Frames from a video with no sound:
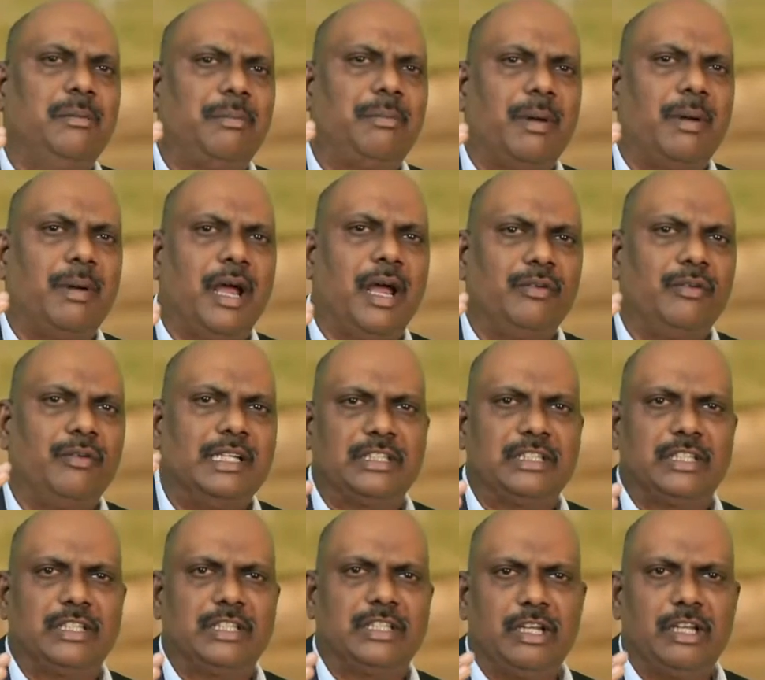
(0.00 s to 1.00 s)
Plateau
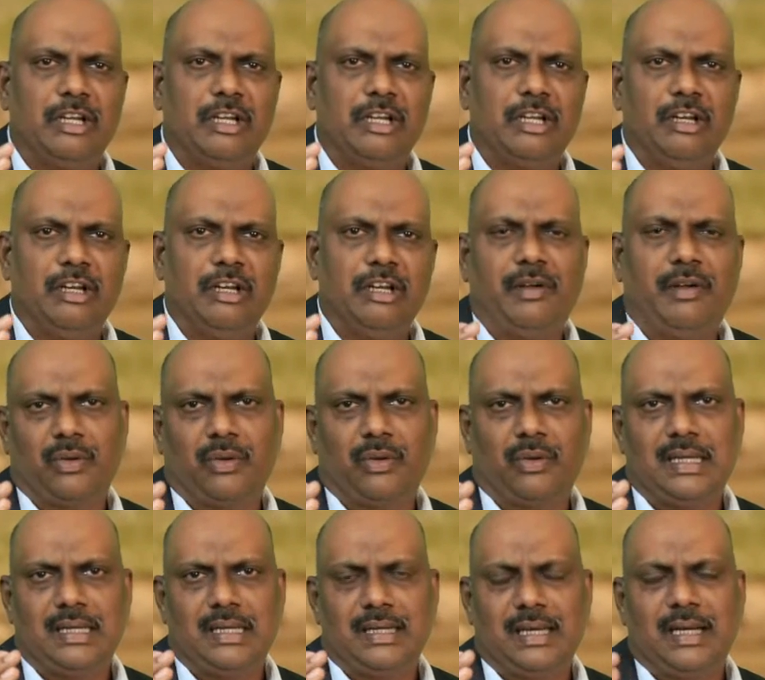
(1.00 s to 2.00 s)
itself is
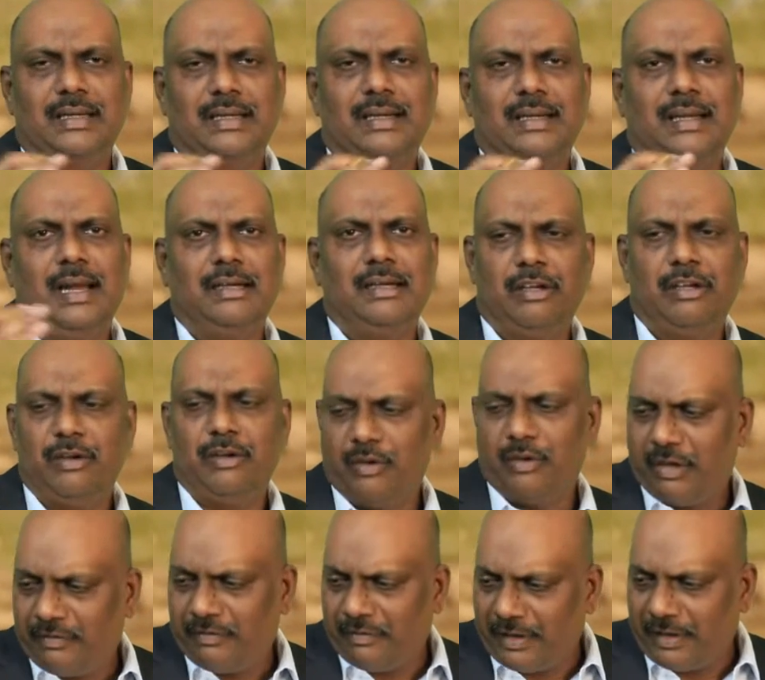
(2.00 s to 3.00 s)
located at an altitude
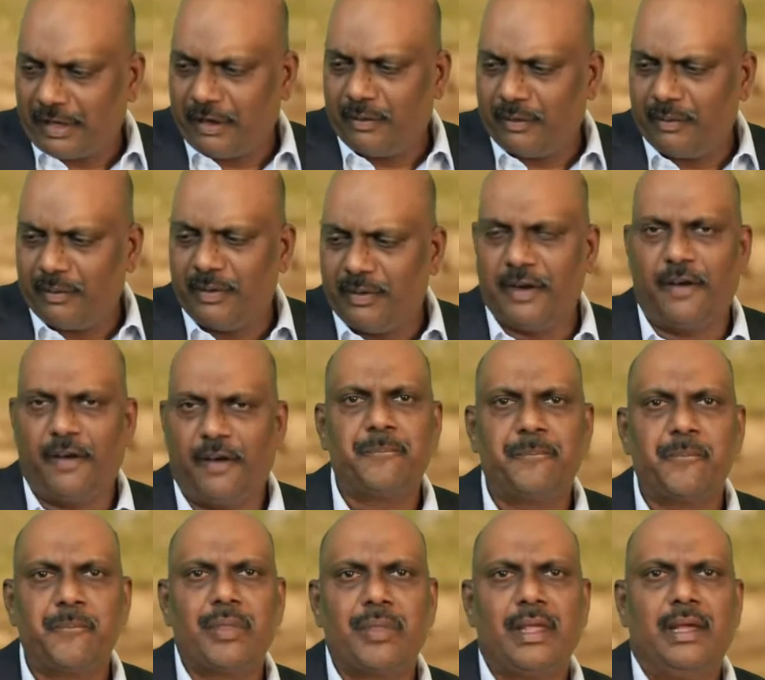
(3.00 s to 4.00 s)
of around
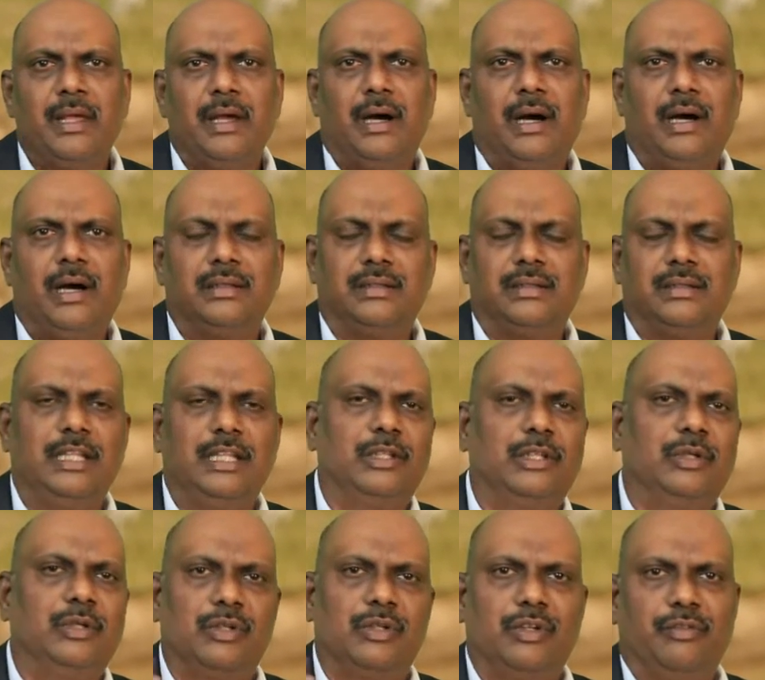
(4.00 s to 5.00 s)

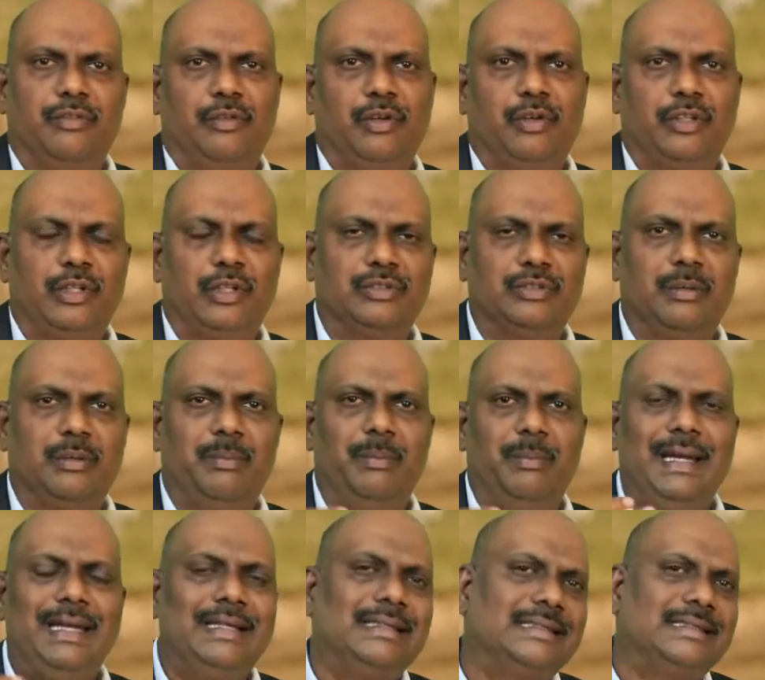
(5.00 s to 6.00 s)
3,000 to 4,000
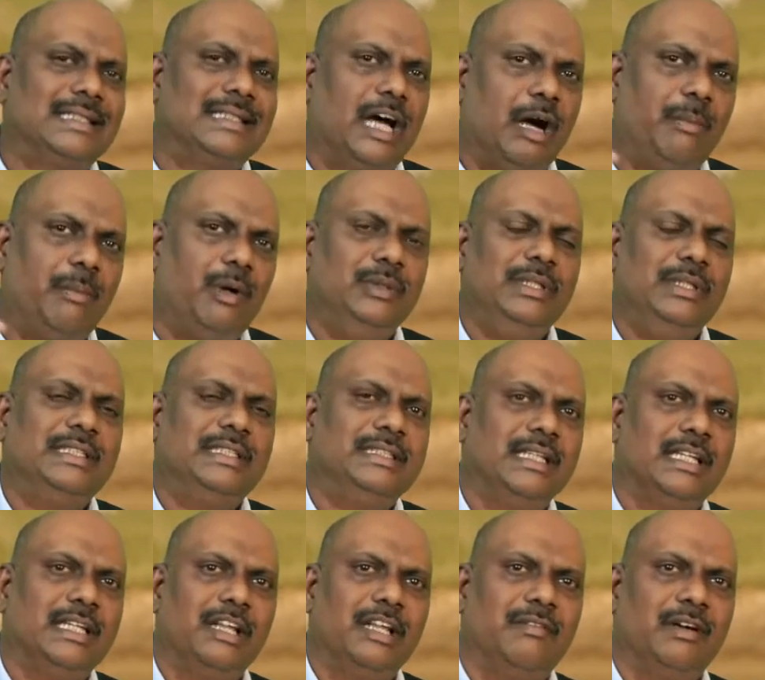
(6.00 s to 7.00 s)
meters above the sea
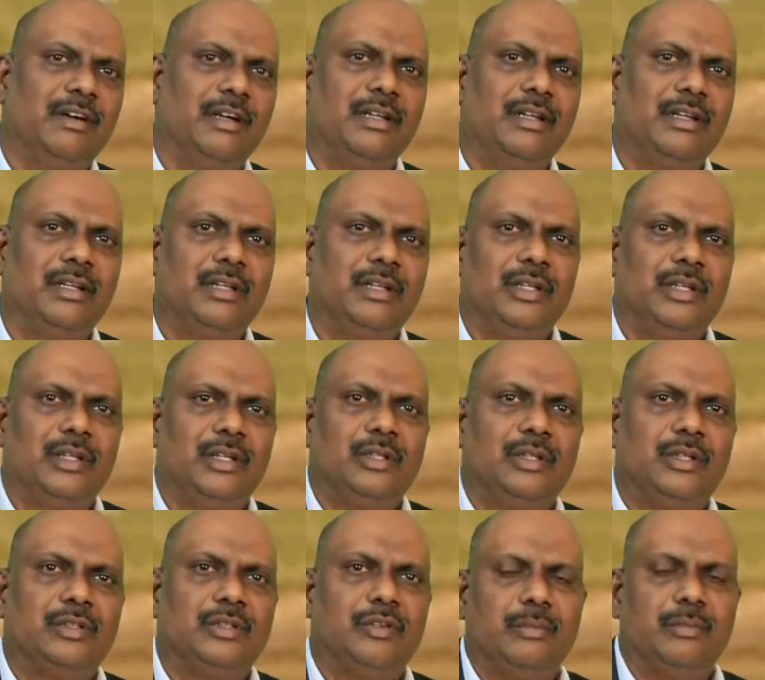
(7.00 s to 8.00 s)
level.
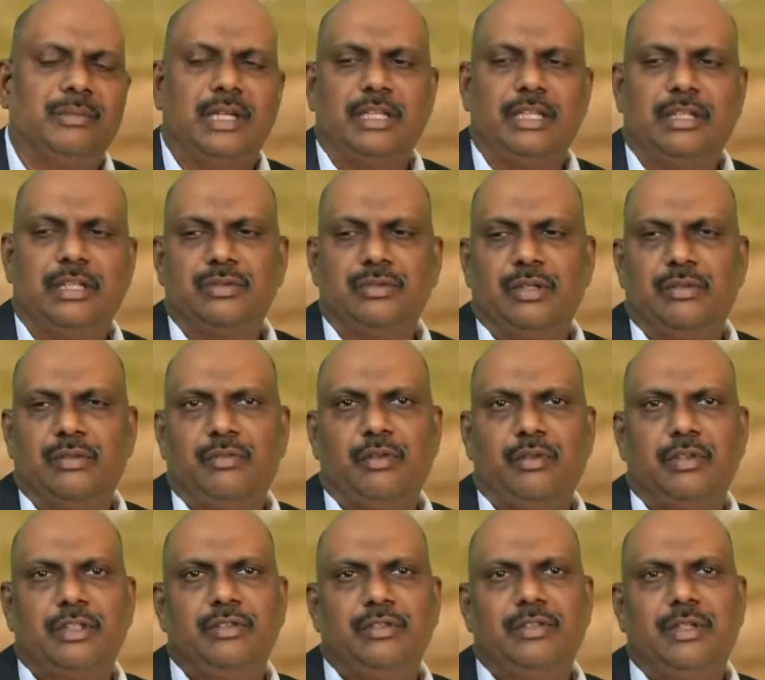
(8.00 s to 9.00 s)
So from 3,000 to
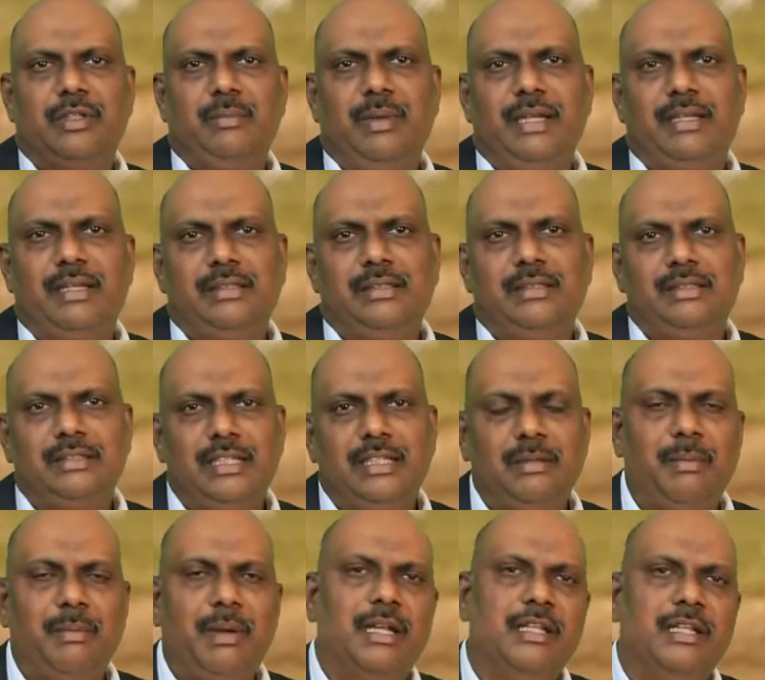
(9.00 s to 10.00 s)
4,000 meters, it
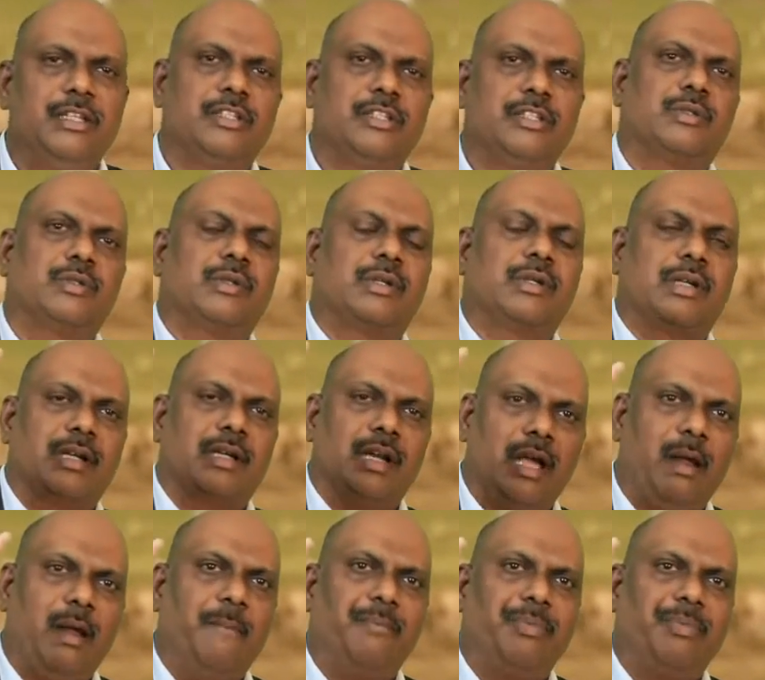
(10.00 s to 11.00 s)
manages to
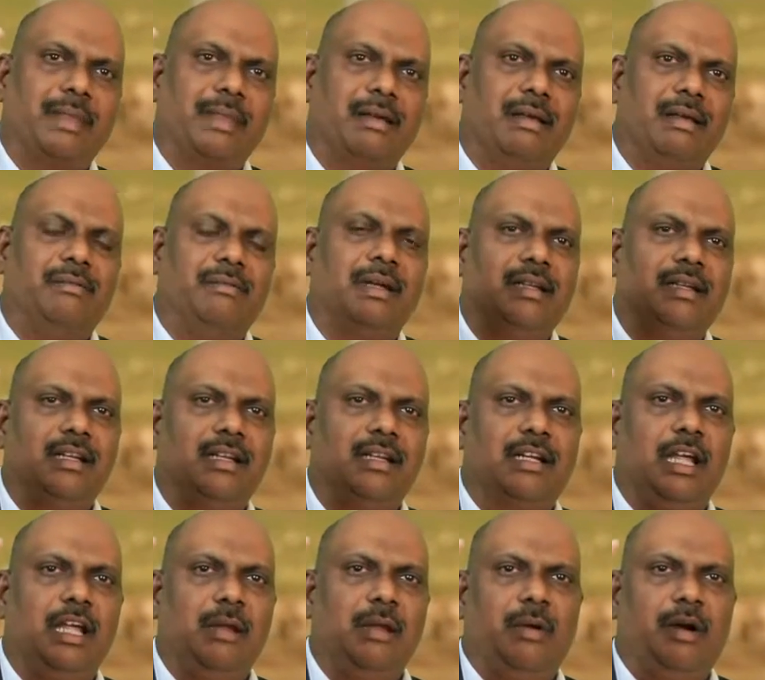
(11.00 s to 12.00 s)
climb a vertical
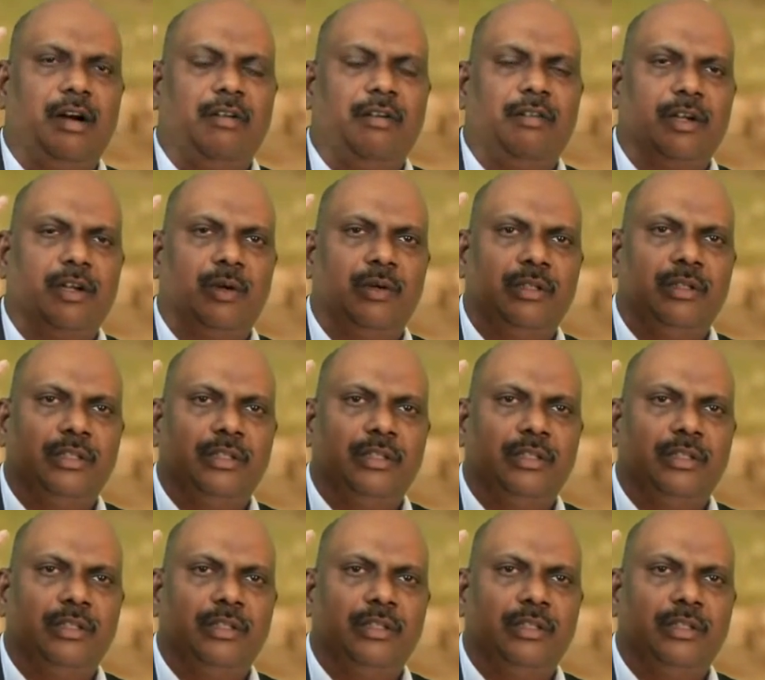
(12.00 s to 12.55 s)
climb of around